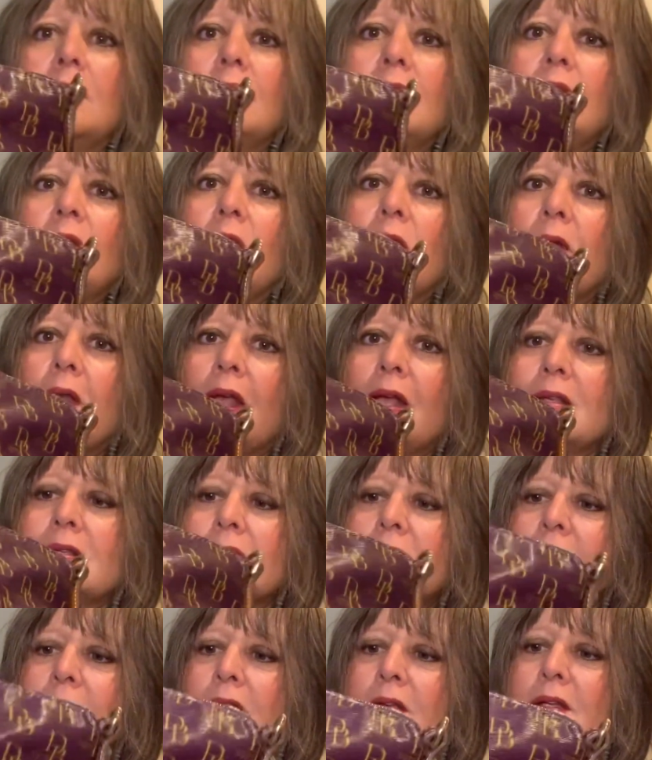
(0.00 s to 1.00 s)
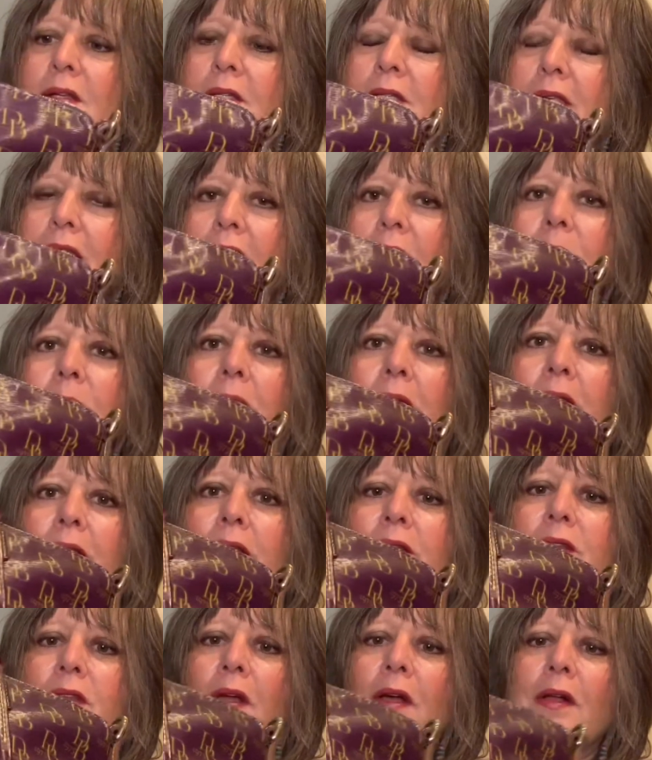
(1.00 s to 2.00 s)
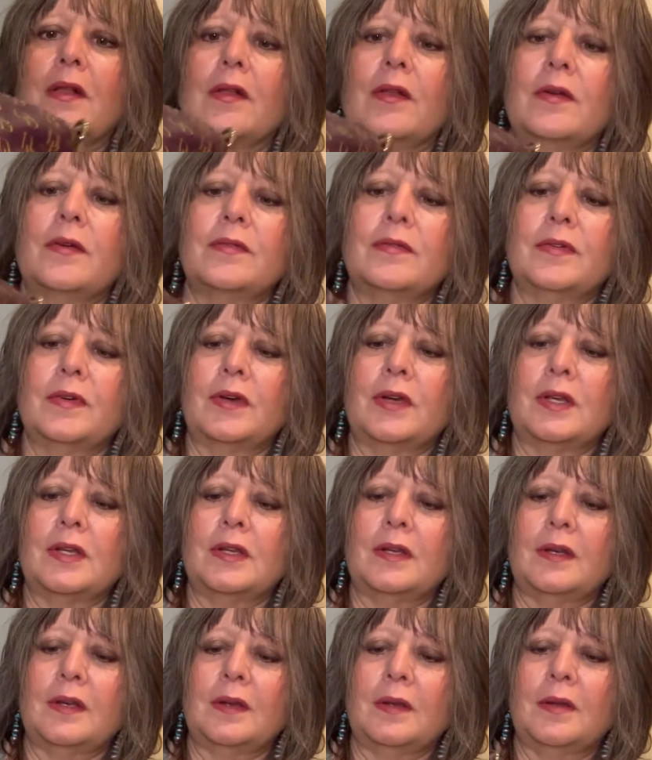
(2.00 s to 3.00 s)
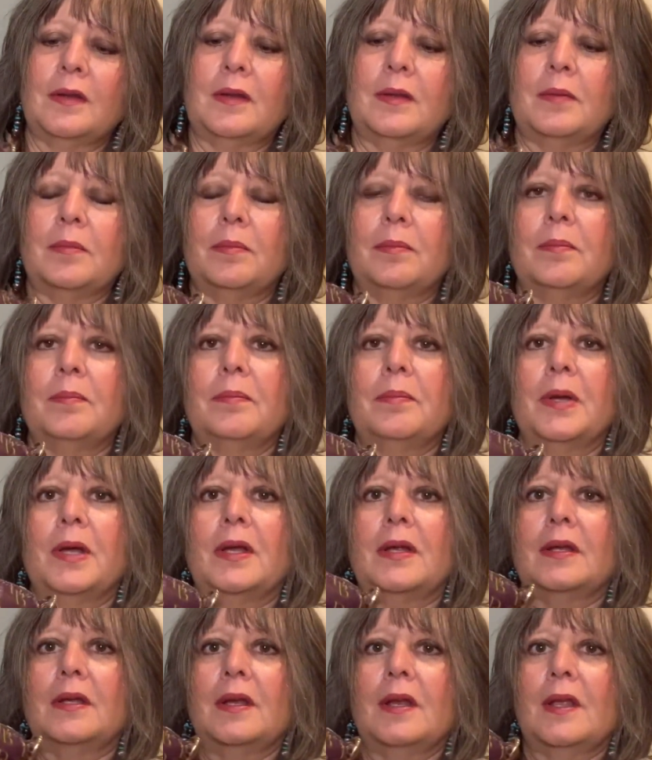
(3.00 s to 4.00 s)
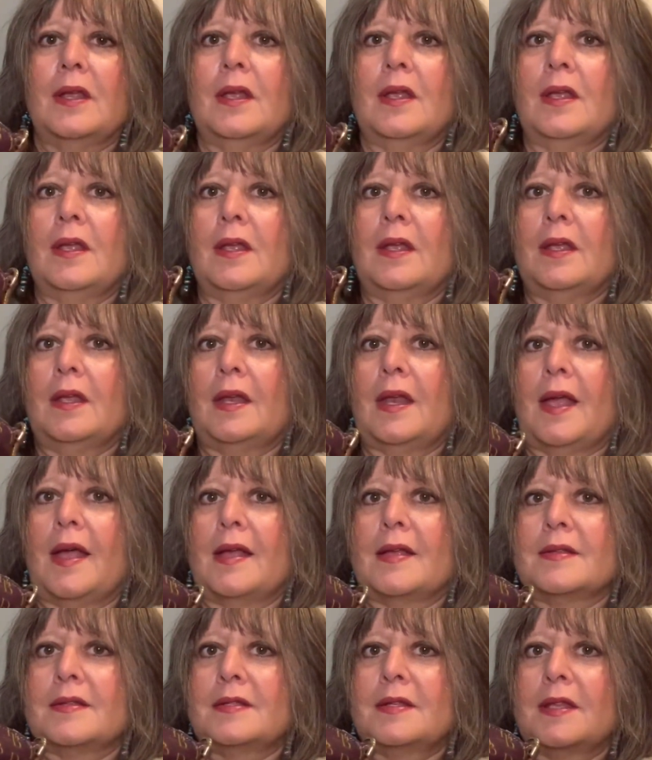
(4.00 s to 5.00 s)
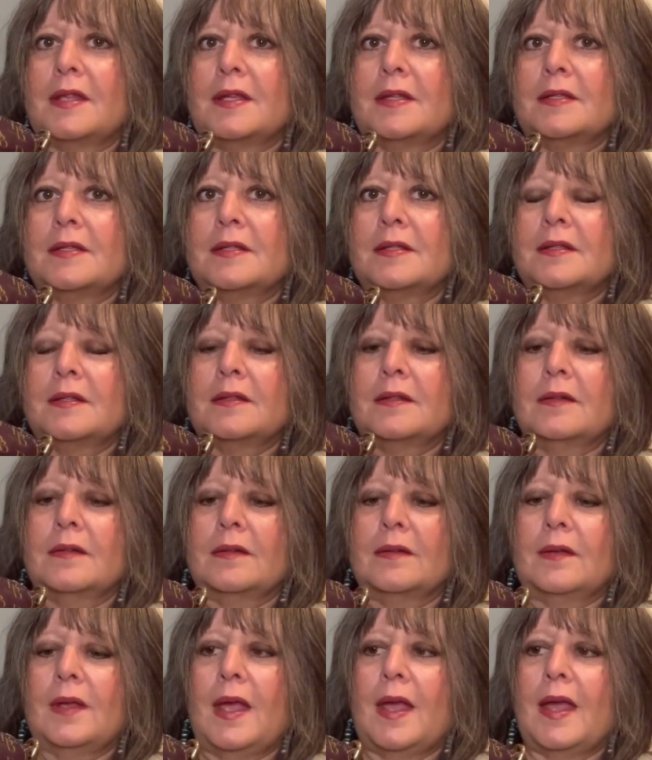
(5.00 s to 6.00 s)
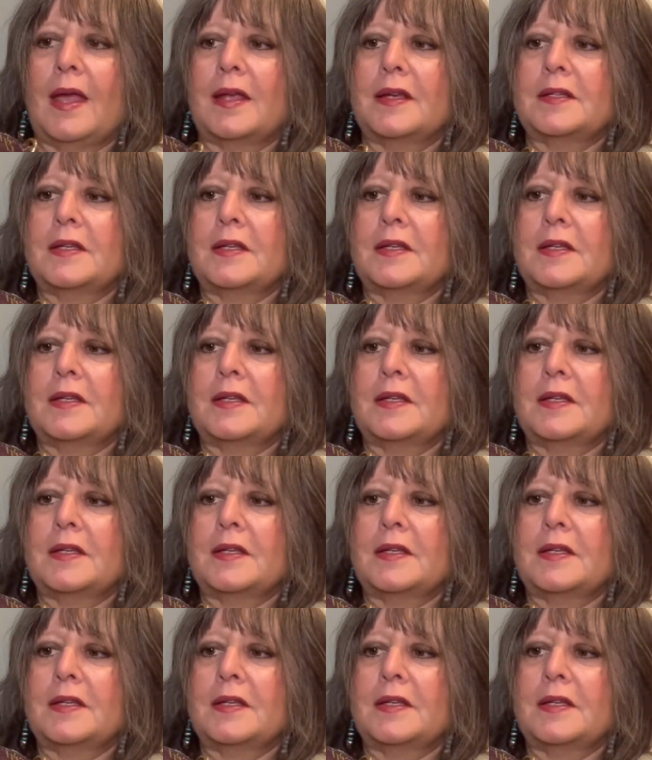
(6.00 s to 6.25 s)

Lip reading: You know, it has the D&Bs all over it, but it has this hang